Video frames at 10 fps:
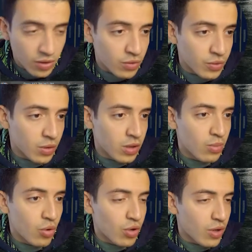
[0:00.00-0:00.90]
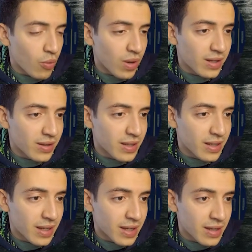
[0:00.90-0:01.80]
Alt on your keyboard, right
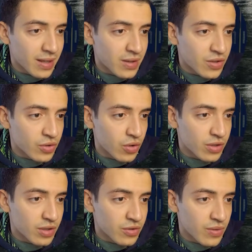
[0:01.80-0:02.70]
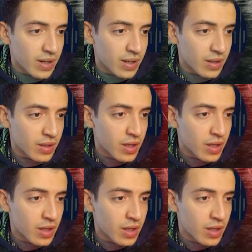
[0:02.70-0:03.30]
click, and start dragging